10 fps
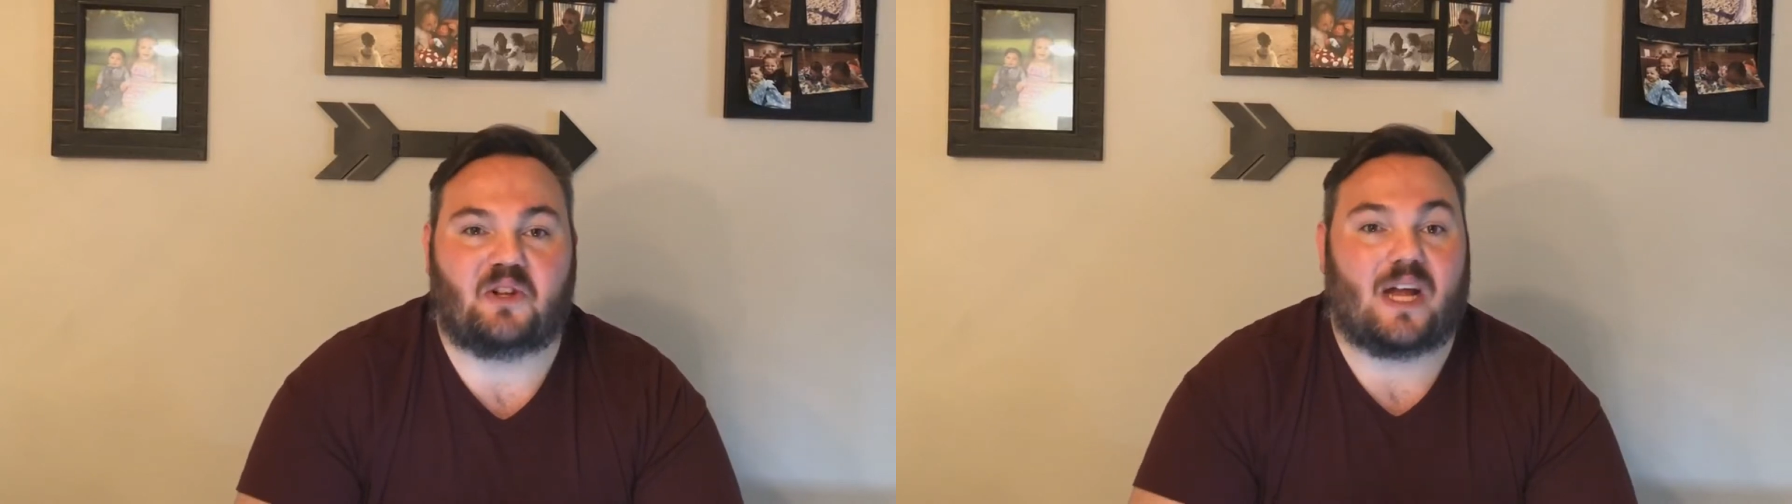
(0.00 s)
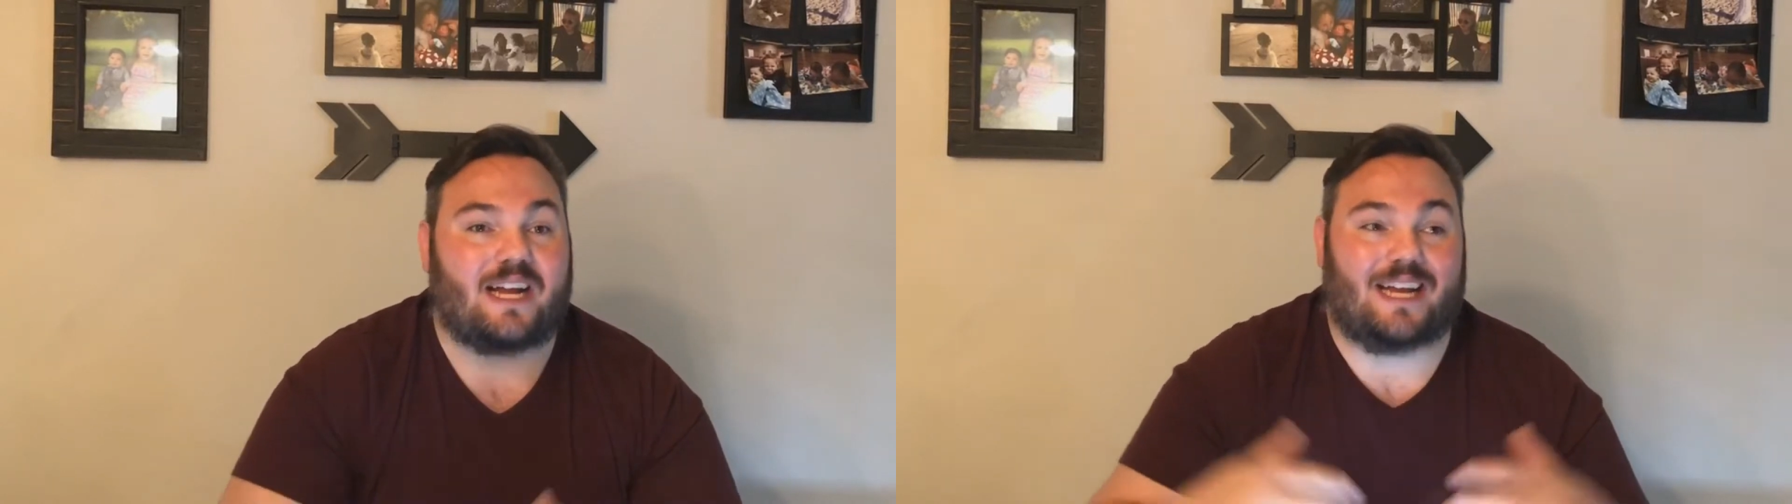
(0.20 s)

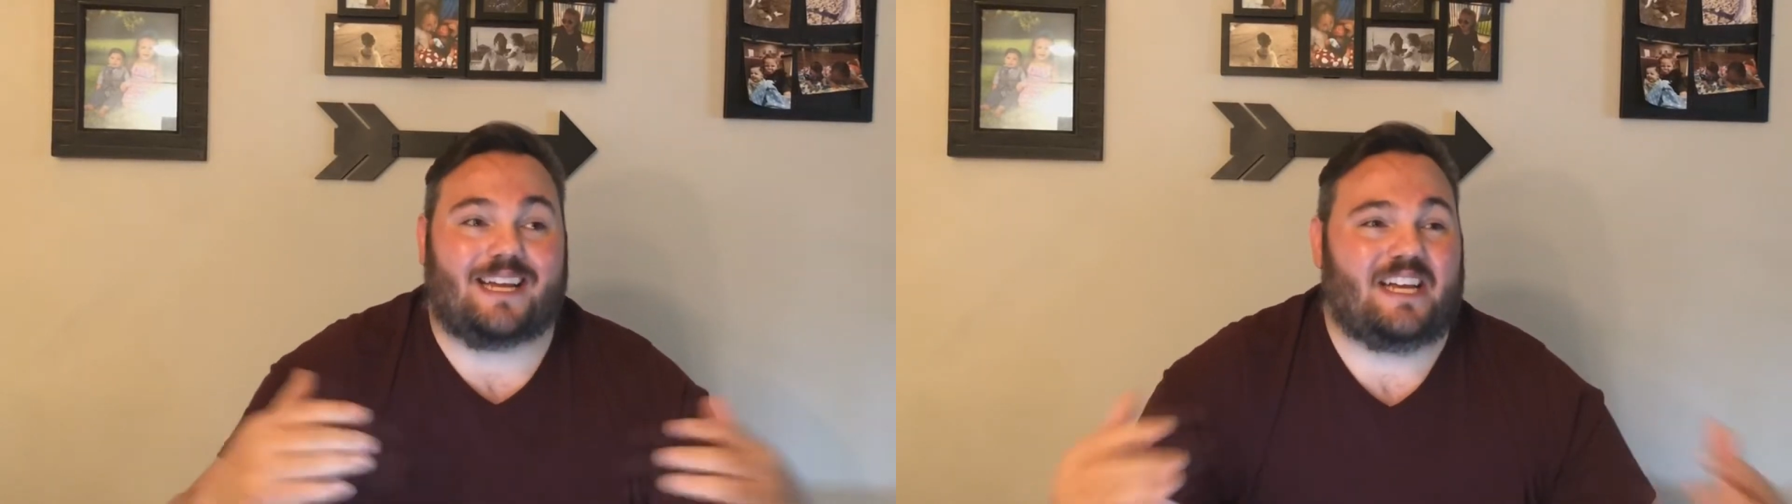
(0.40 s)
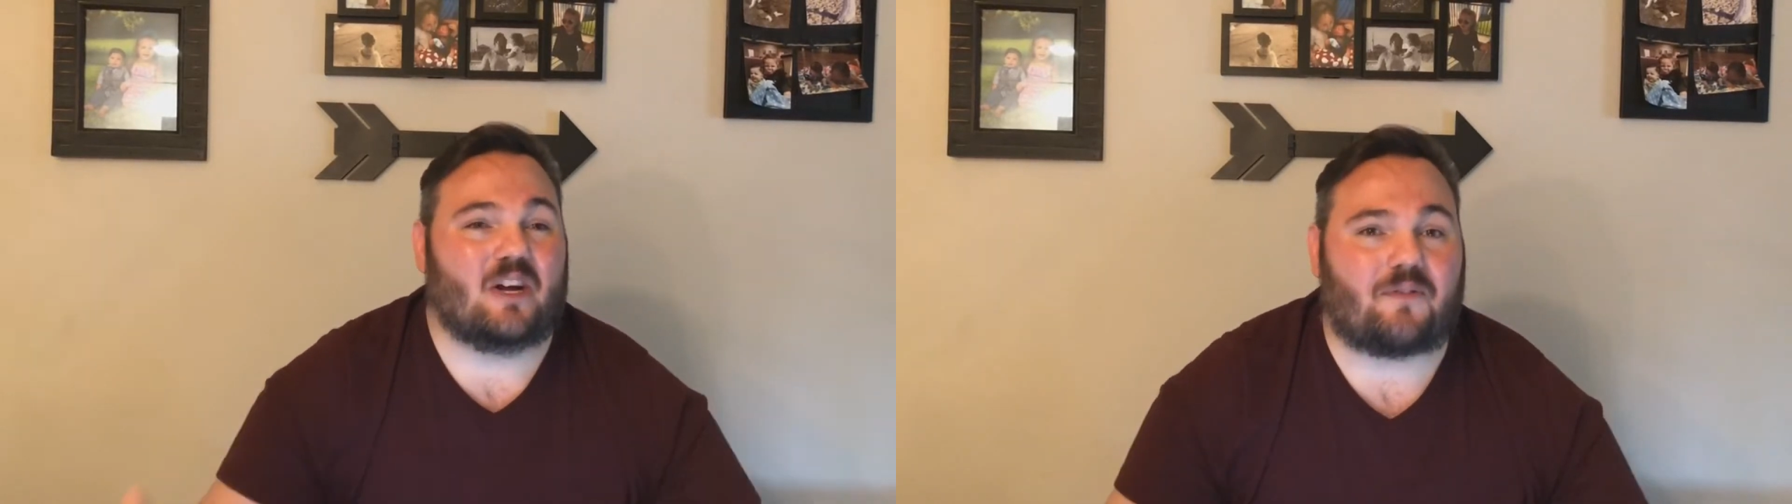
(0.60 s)
look like a
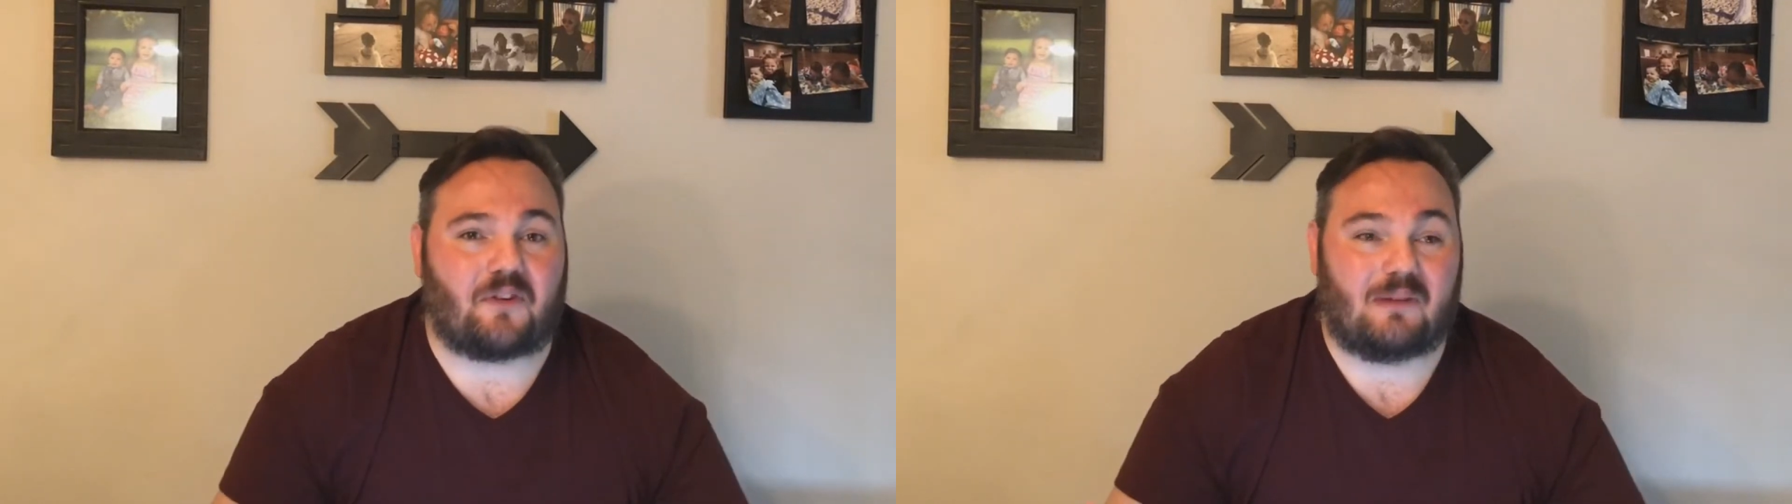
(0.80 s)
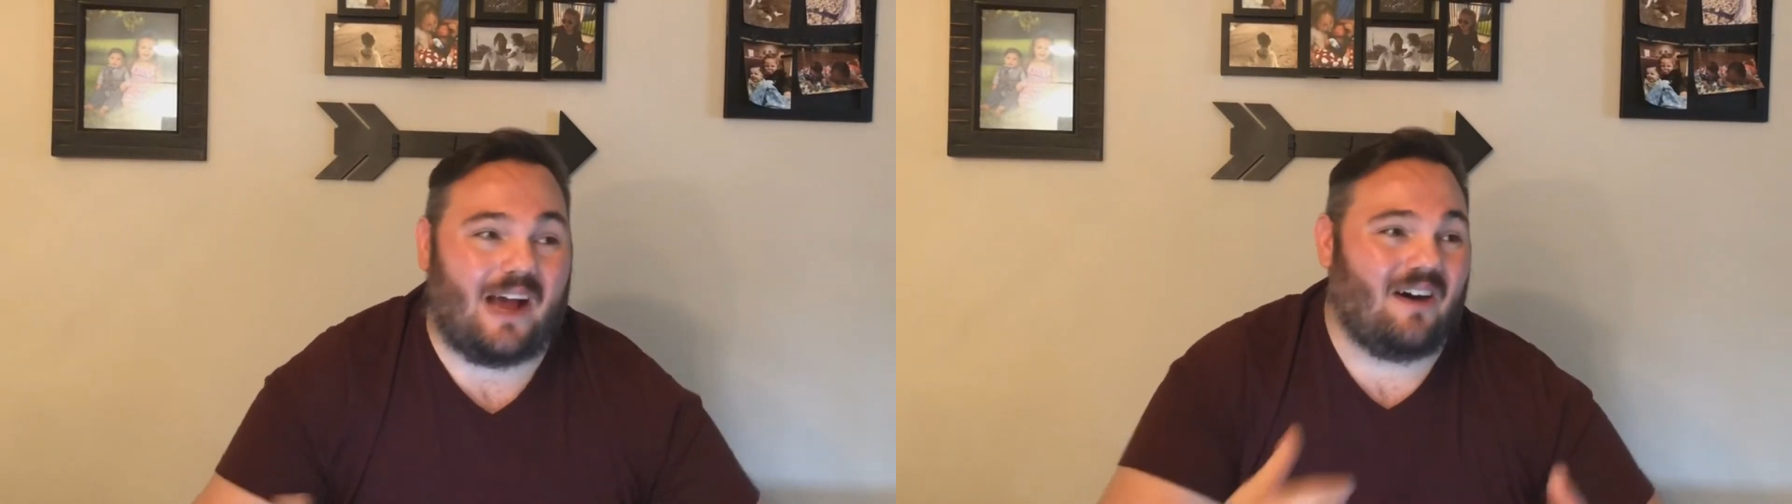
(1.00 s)
year
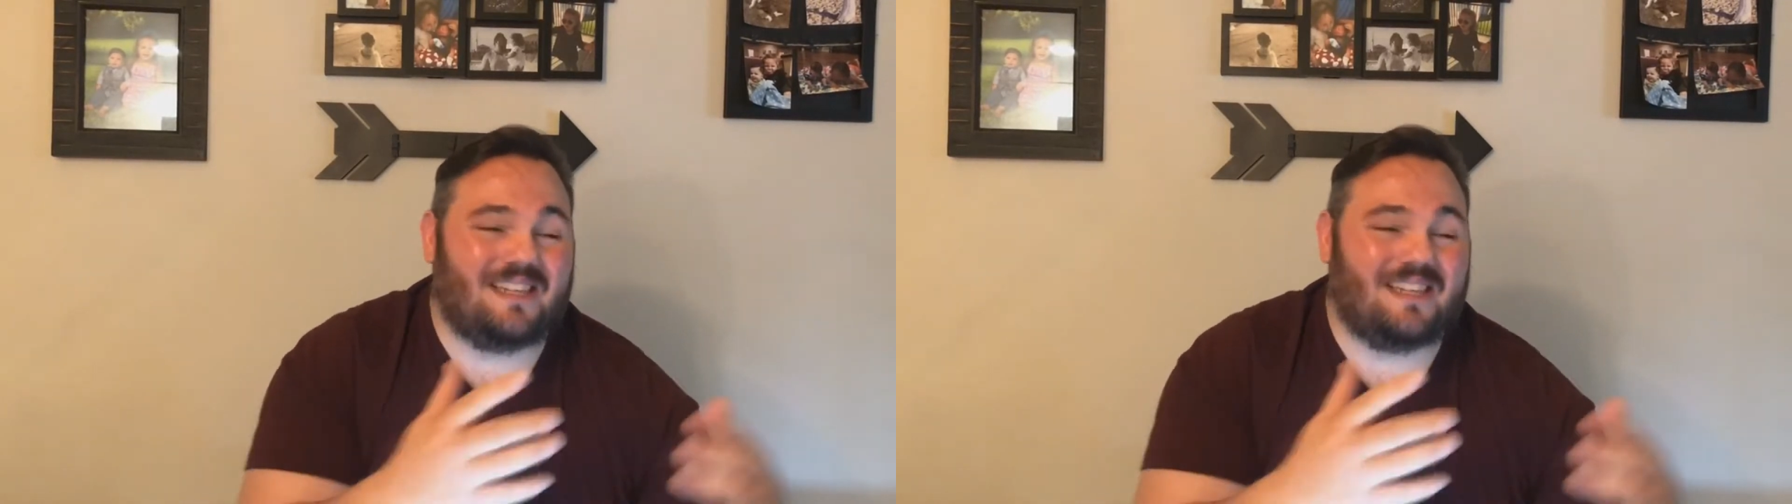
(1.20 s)
from now,